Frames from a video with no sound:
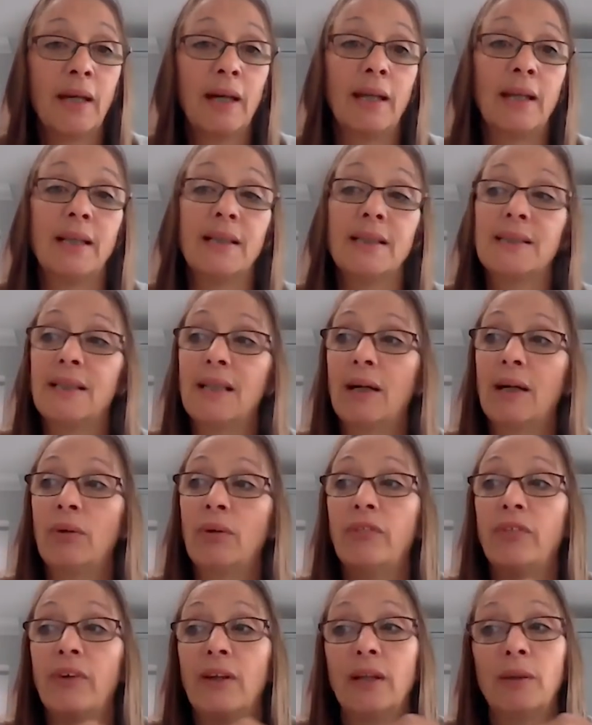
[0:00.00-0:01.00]
and it's now
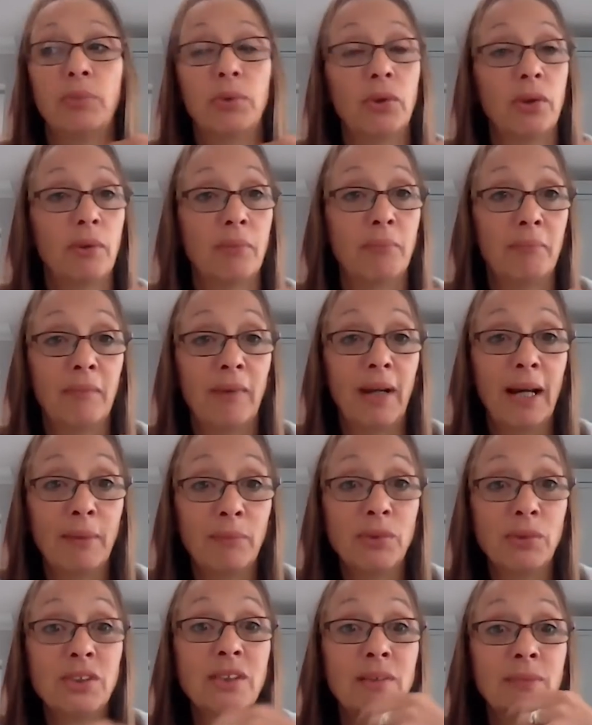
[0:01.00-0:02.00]
available on
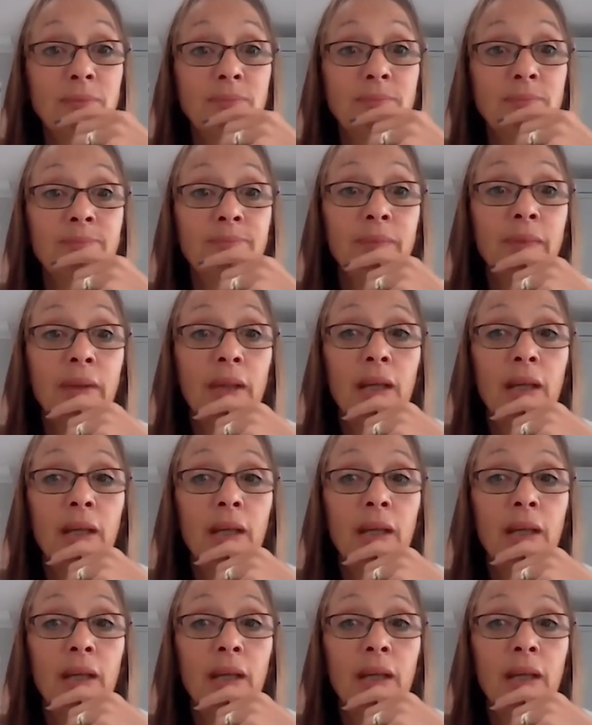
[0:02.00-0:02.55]
Amazon.